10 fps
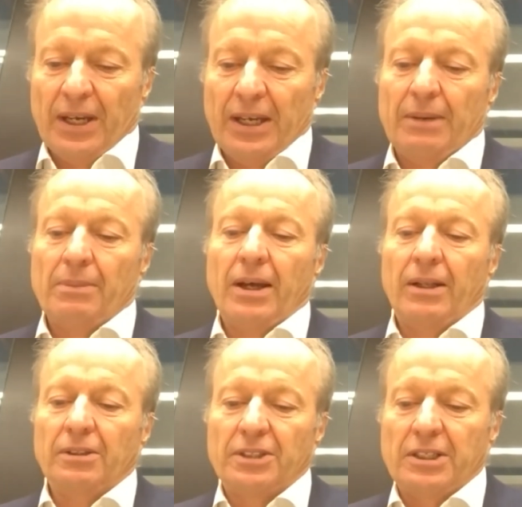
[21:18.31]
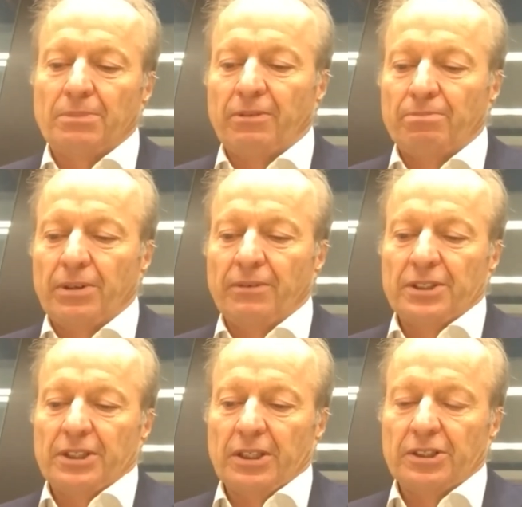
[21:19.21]
AML, data
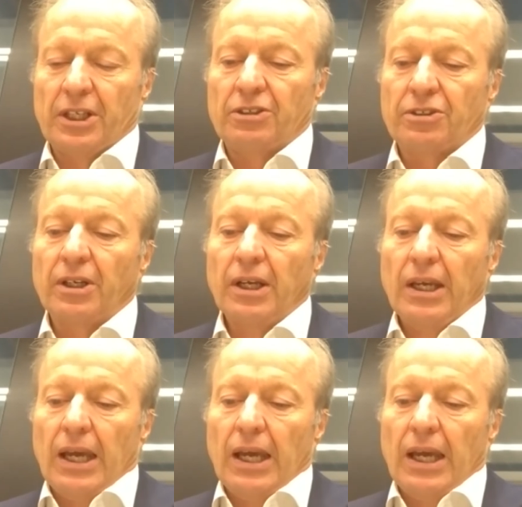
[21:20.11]
privacy, etc.,